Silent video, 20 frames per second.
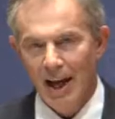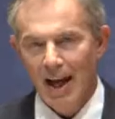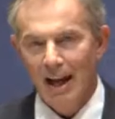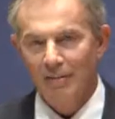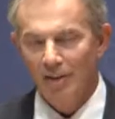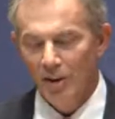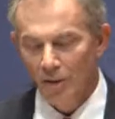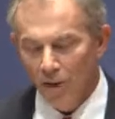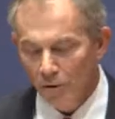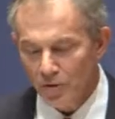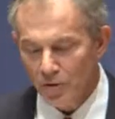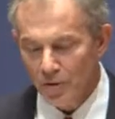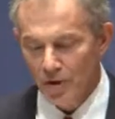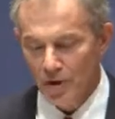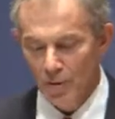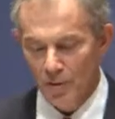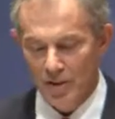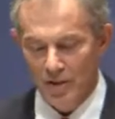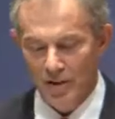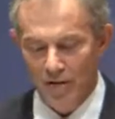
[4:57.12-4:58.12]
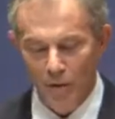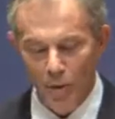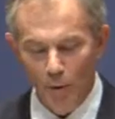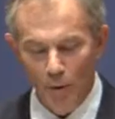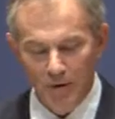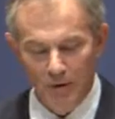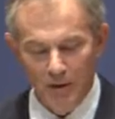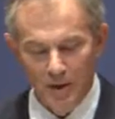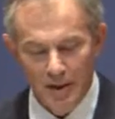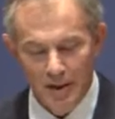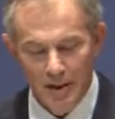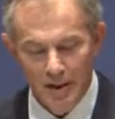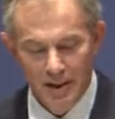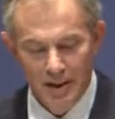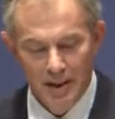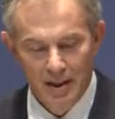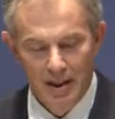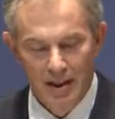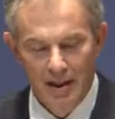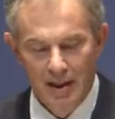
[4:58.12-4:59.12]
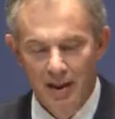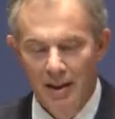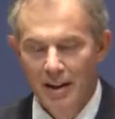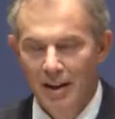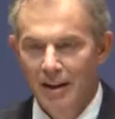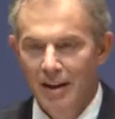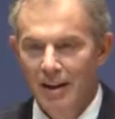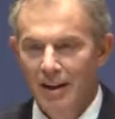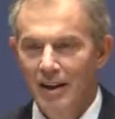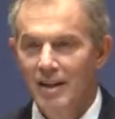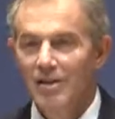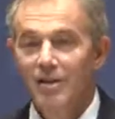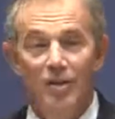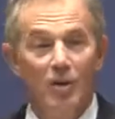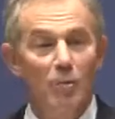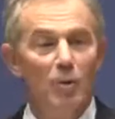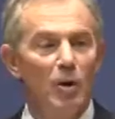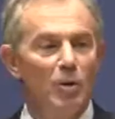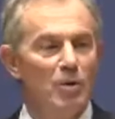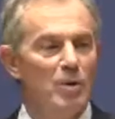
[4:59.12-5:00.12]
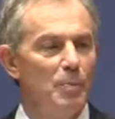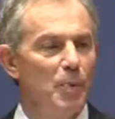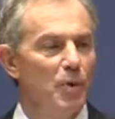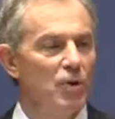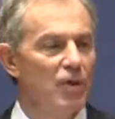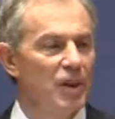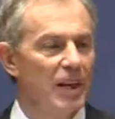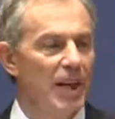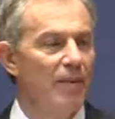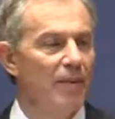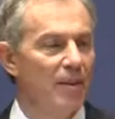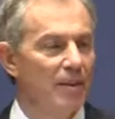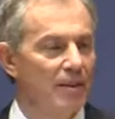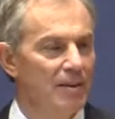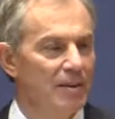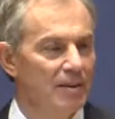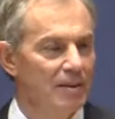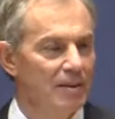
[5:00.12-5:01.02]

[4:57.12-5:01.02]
and the consequence of all of it is that the world's pushed together.